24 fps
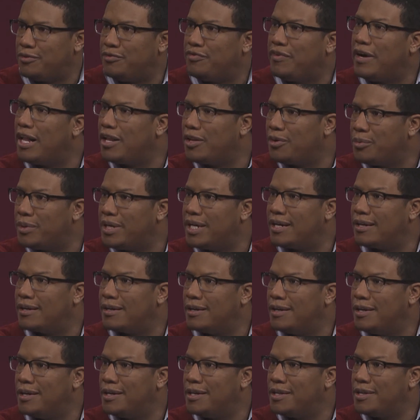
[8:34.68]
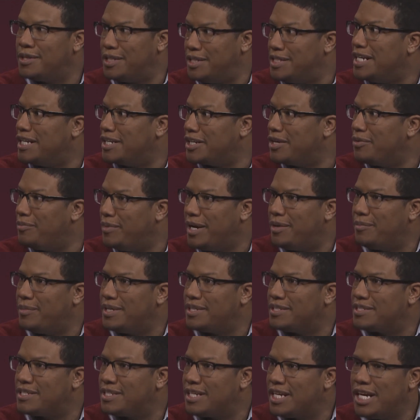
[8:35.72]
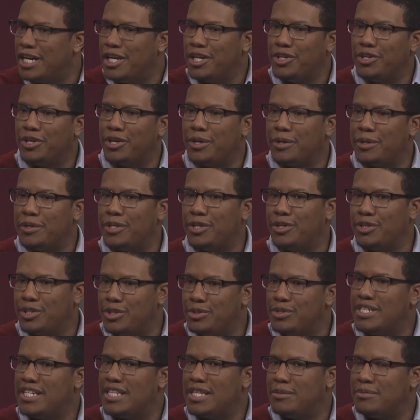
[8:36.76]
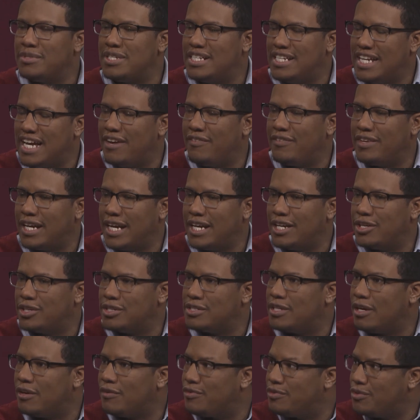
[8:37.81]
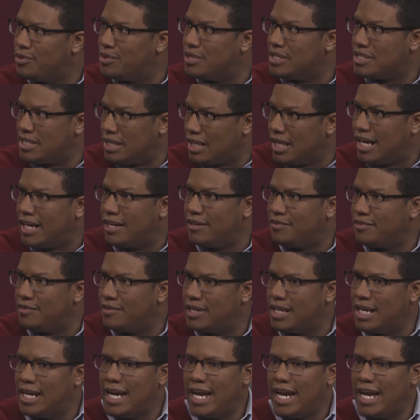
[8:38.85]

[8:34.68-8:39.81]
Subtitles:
following the 10 Commandments. Mm-hmm. You're using them to navigate yourself through this life.